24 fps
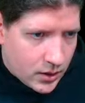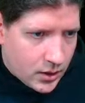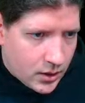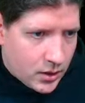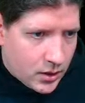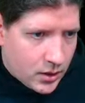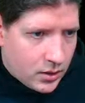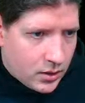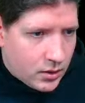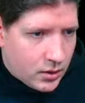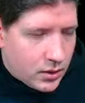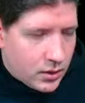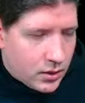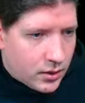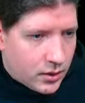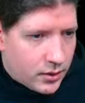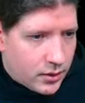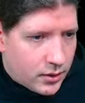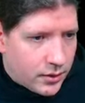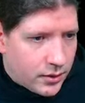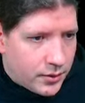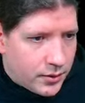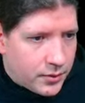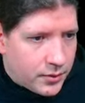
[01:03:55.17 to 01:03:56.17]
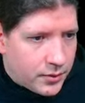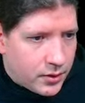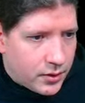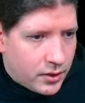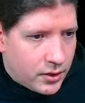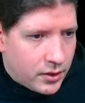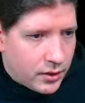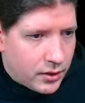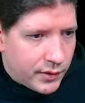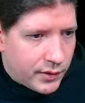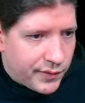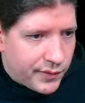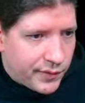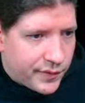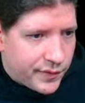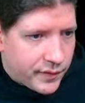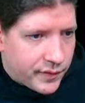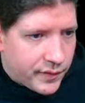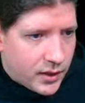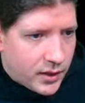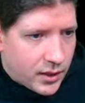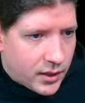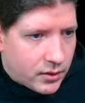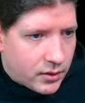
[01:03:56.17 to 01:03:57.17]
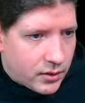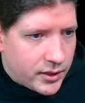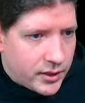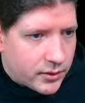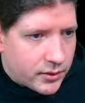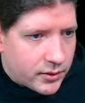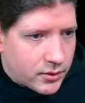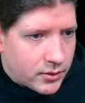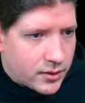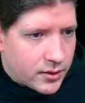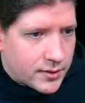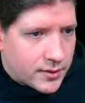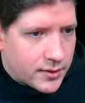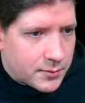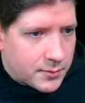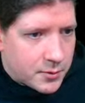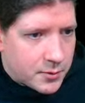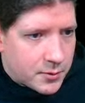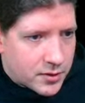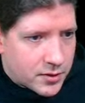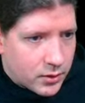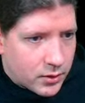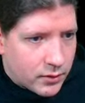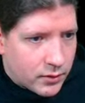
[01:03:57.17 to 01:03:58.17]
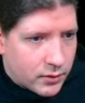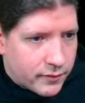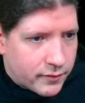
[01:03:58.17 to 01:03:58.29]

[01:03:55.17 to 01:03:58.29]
if r equals resolve